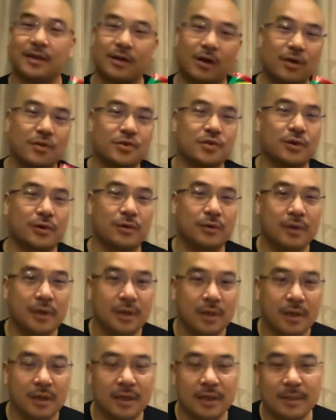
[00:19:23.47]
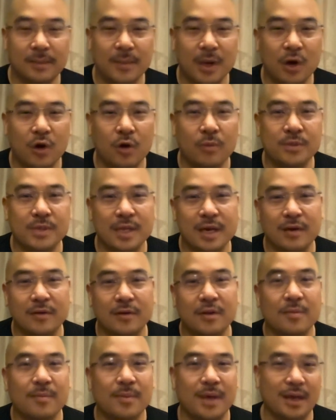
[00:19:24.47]
also in my hometown of
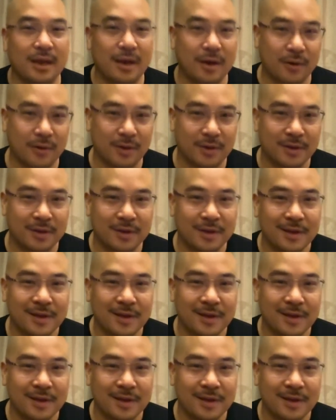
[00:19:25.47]
the Bay Area.